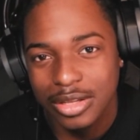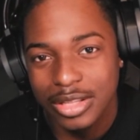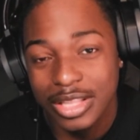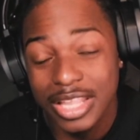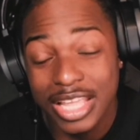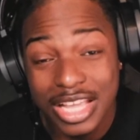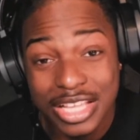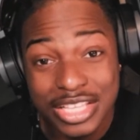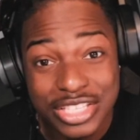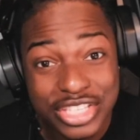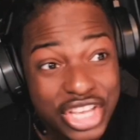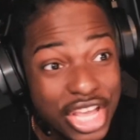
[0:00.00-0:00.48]

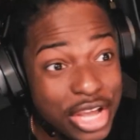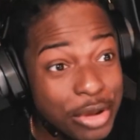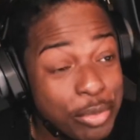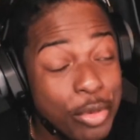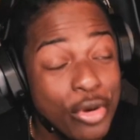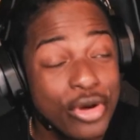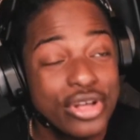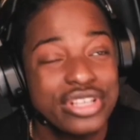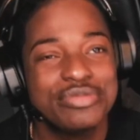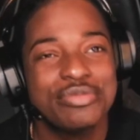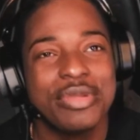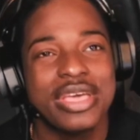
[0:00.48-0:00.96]
Nigga, Jake
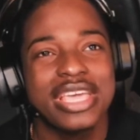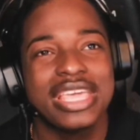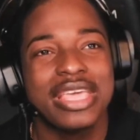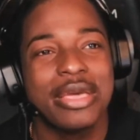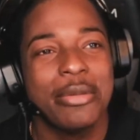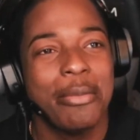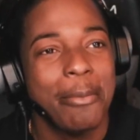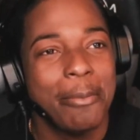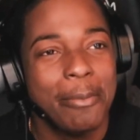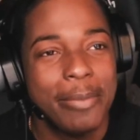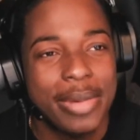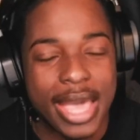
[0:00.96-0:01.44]
Paul's
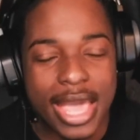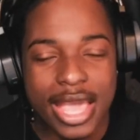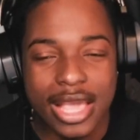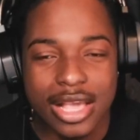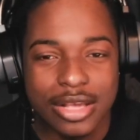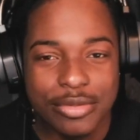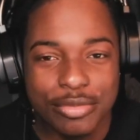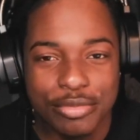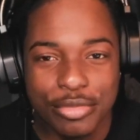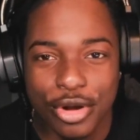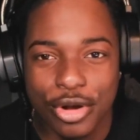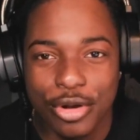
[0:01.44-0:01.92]
making
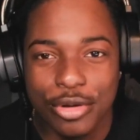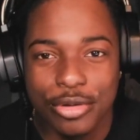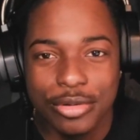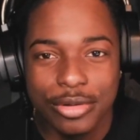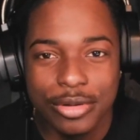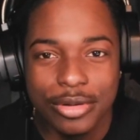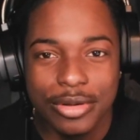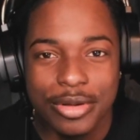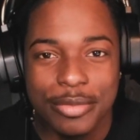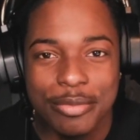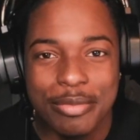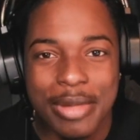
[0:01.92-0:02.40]
bank,
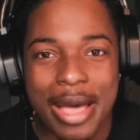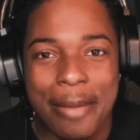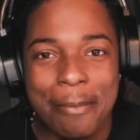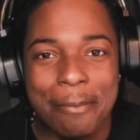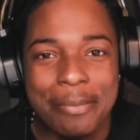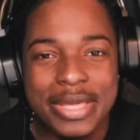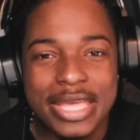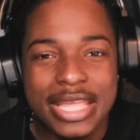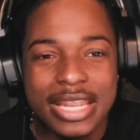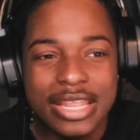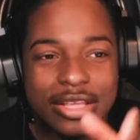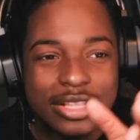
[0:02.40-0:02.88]
bro, by
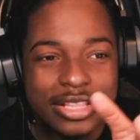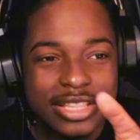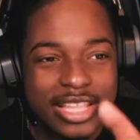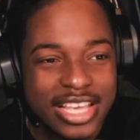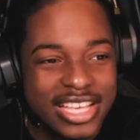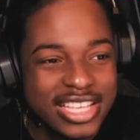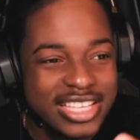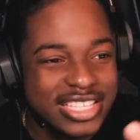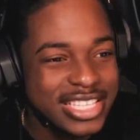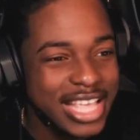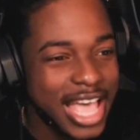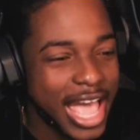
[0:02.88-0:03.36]
beating
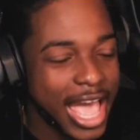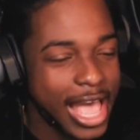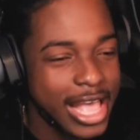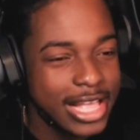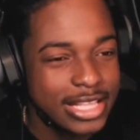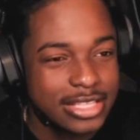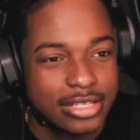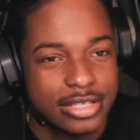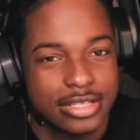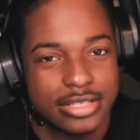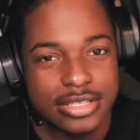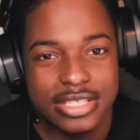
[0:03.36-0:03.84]
niggas'
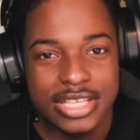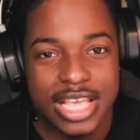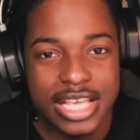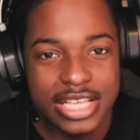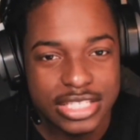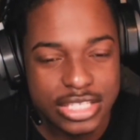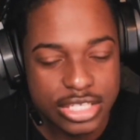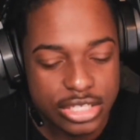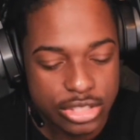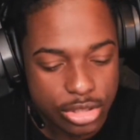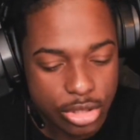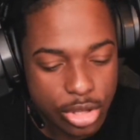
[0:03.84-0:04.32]
asses.
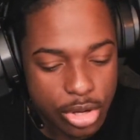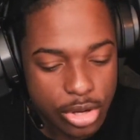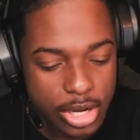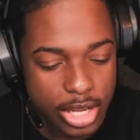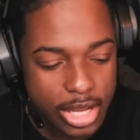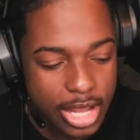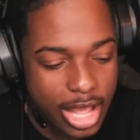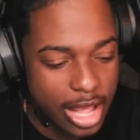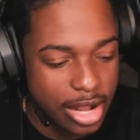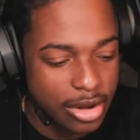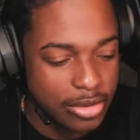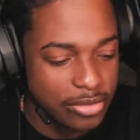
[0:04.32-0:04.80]
Yes, he's
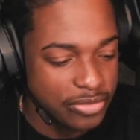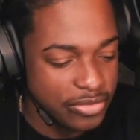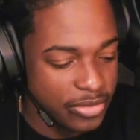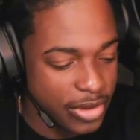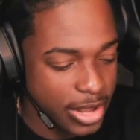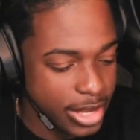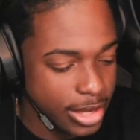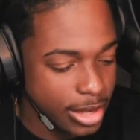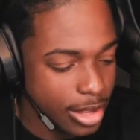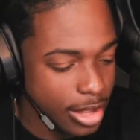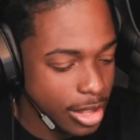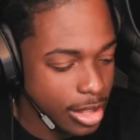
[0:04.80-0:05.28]
learning how to
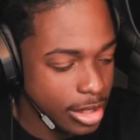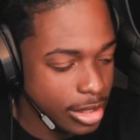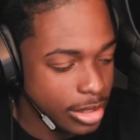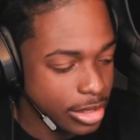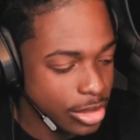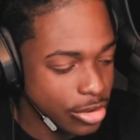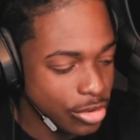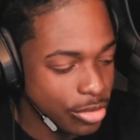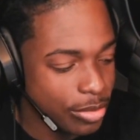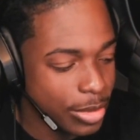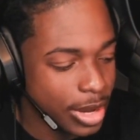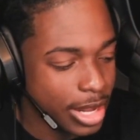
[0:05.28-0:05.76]
fight
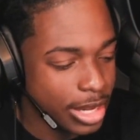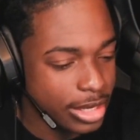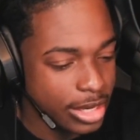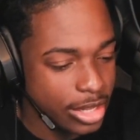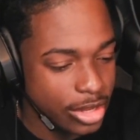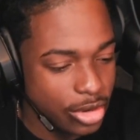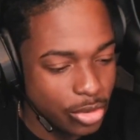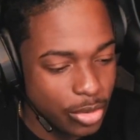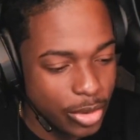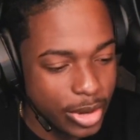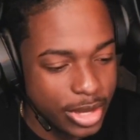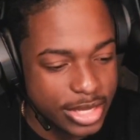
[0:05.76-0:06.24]
little by
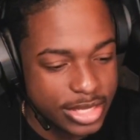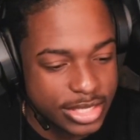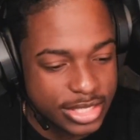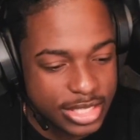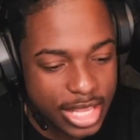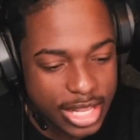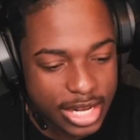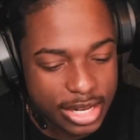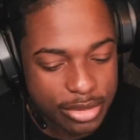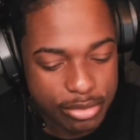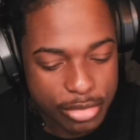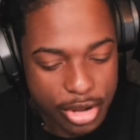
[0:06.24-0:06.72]
little, and he's
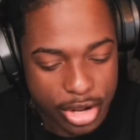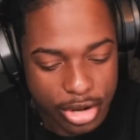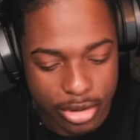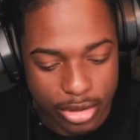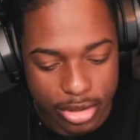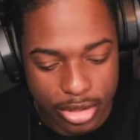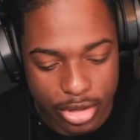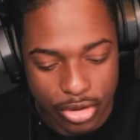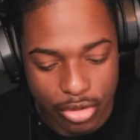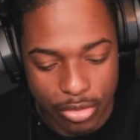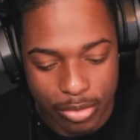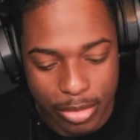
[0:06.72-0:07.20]
getting better
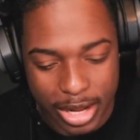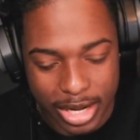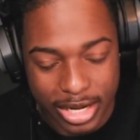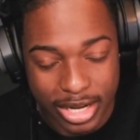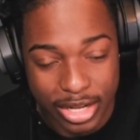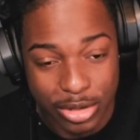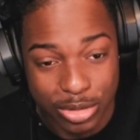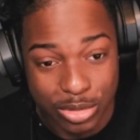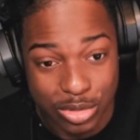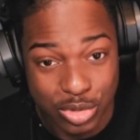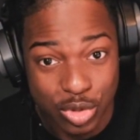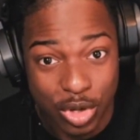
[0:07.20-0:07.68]
little by
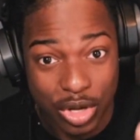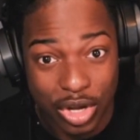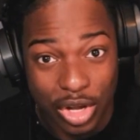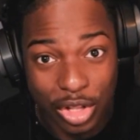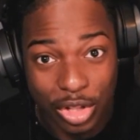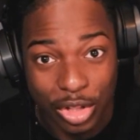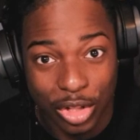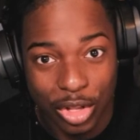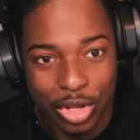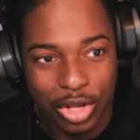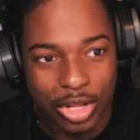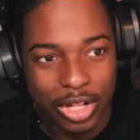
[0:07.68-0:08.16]
little, so it
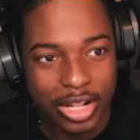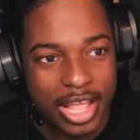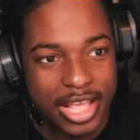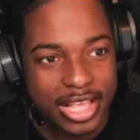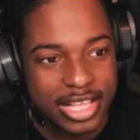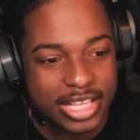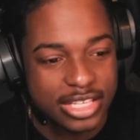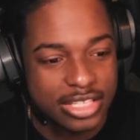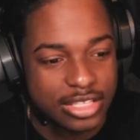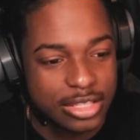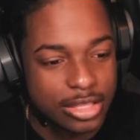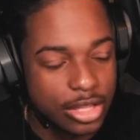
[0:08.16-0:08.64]
could look
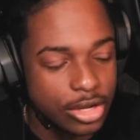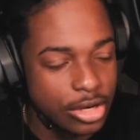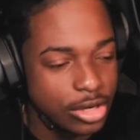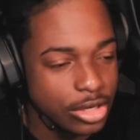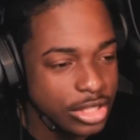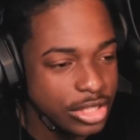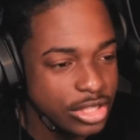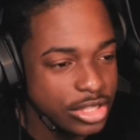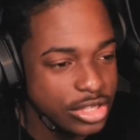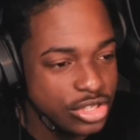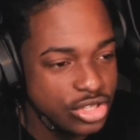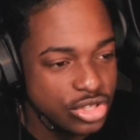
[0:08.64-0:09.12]
like he's
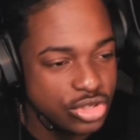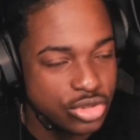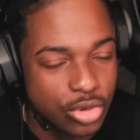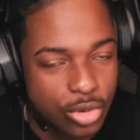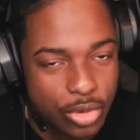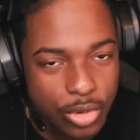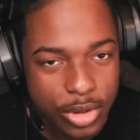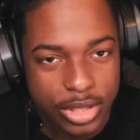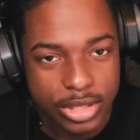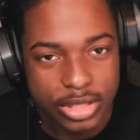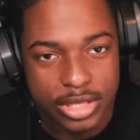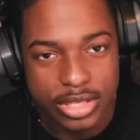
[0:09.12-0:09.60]
literally
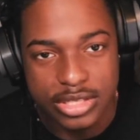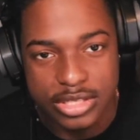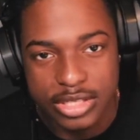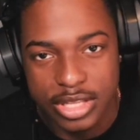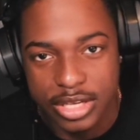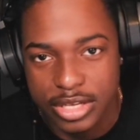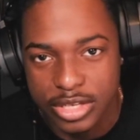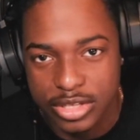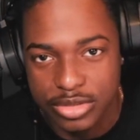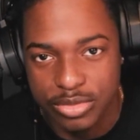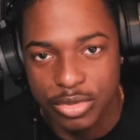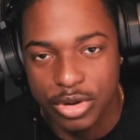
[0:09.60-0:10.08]
destroying these
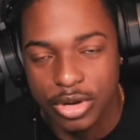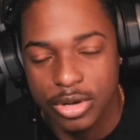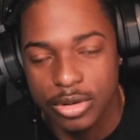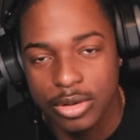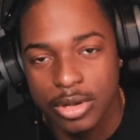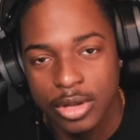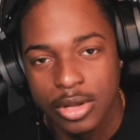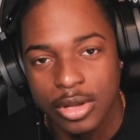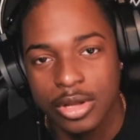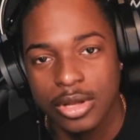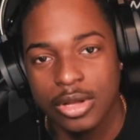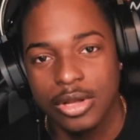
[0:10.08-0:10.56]
niggas, bro.
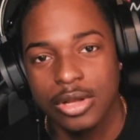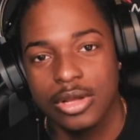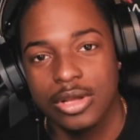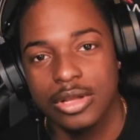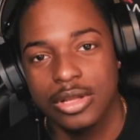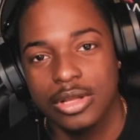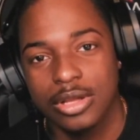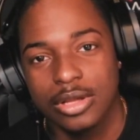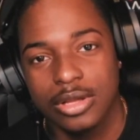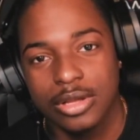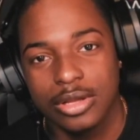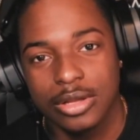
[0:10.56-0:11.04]

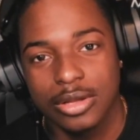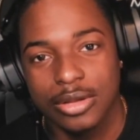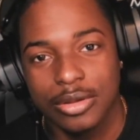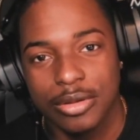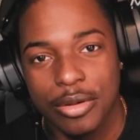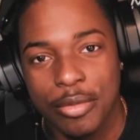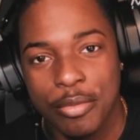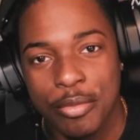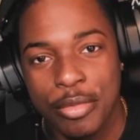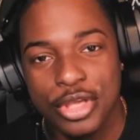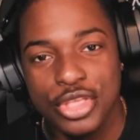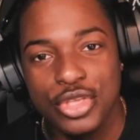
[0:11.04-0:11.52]

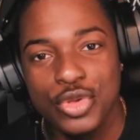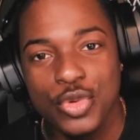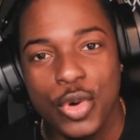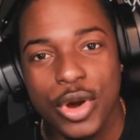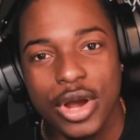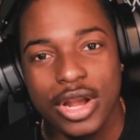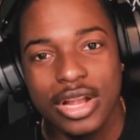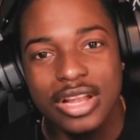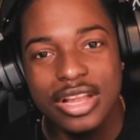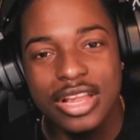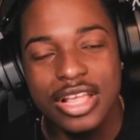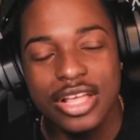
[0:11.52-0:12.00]
But you
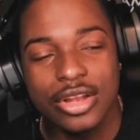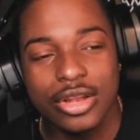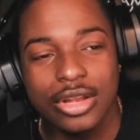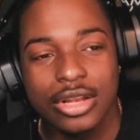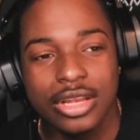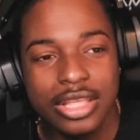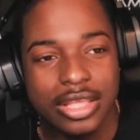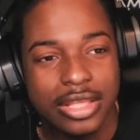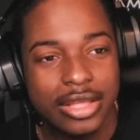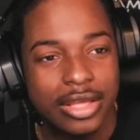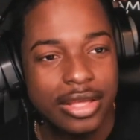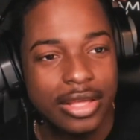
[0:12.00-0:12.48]
are
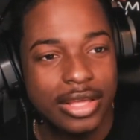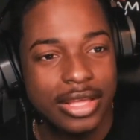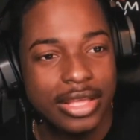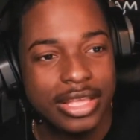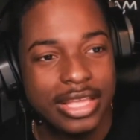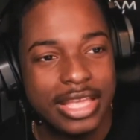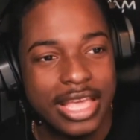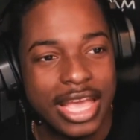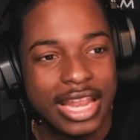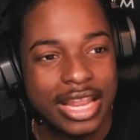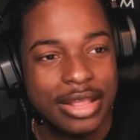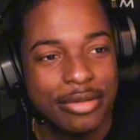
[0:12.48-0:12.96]
literally
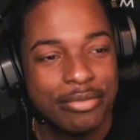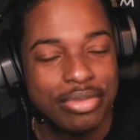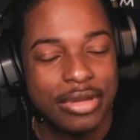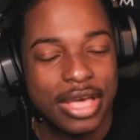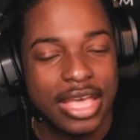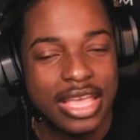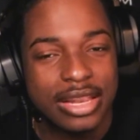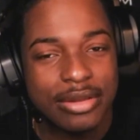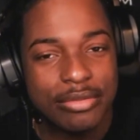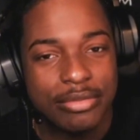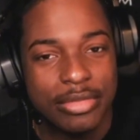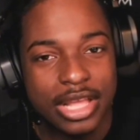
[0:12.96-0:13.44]
getting
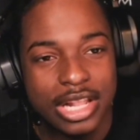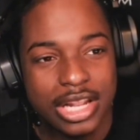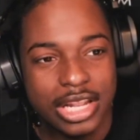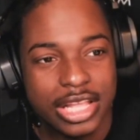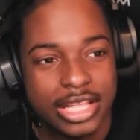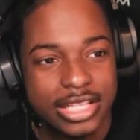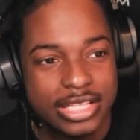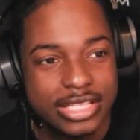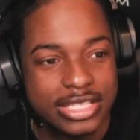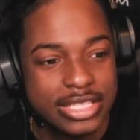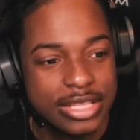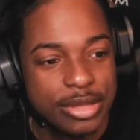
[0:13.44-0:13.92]
paid
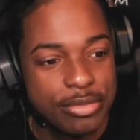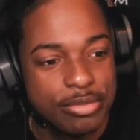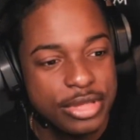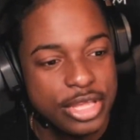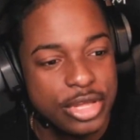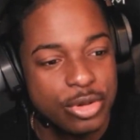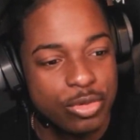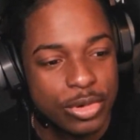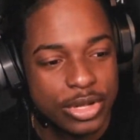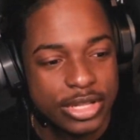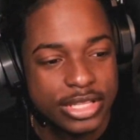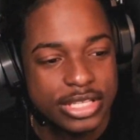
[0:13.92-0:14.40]
millions to
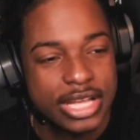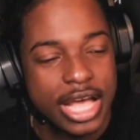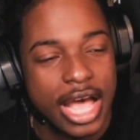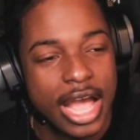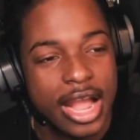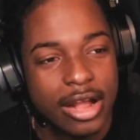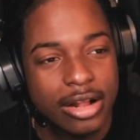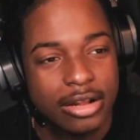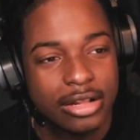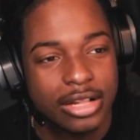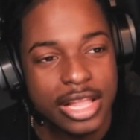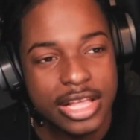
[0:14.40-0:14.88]
beat
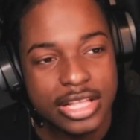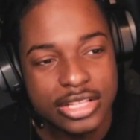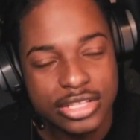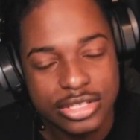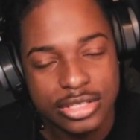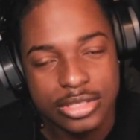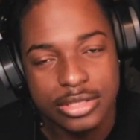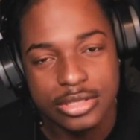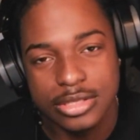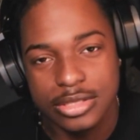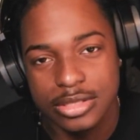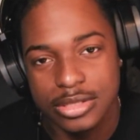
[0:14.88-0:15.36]
retired
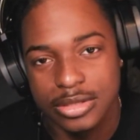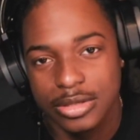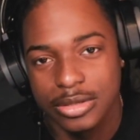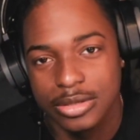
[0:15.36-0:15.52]
legends.